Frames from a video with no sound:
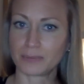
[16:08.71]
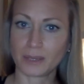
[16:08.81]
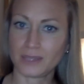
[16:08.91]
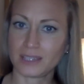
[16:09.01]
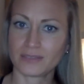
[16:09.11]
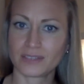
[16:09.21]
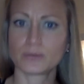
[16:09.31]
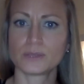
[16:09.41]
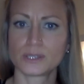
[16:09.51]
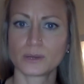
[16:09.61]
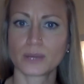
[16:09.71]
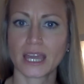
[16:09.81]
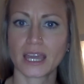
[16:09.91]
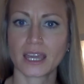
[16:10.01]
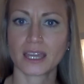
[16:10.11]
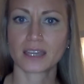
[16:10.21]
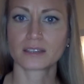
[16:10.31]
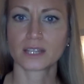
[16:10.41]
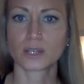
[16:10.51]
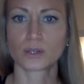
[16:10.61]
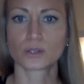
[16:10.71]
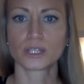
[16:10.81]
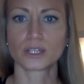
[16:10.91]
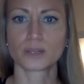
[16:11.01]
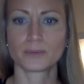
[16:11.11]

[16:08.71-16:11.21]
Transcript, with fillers: maybe even it was okay like earlier,